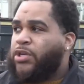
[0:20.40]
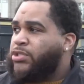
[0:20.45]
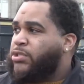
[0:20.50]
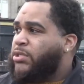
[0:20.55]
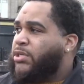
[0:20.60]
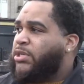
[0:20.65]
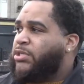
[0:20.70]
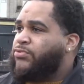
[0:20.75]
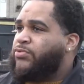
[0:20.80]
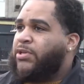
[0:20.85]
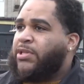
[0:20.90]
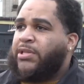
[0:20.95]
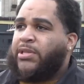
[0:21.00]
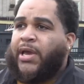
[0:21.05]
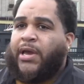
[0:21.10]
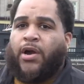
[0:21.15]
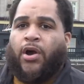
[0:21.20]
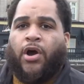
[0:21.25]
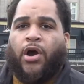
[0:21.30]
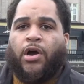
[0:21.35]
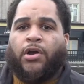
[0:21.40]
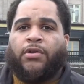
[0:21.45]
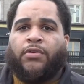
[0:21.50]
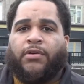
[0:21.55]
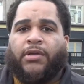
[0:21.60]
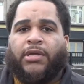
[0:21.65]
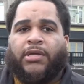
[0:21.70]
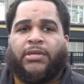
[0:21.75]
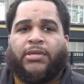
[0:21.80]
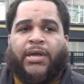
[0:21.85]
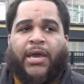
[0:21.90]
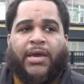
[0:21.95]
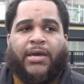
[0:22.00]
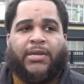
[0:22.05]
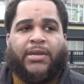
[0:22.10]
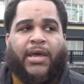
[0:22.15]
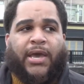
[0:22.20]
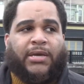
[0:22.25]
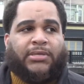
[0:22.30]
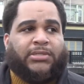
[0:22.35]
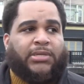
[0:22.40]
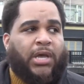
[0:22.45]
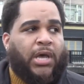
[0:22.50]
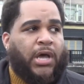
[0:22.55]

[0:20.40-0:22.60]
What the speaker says: Street is really like an artery that connects